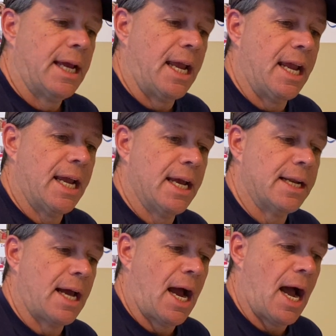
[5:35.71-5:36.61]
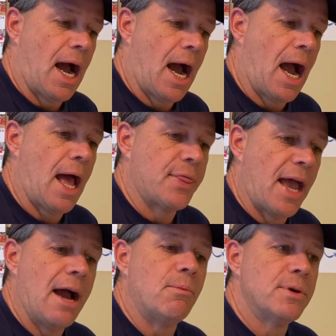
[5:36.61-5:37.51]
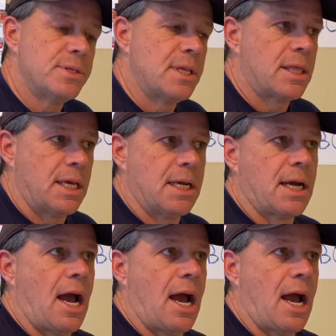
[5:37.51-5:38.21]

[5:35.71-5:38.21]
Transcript: and I, that was the thing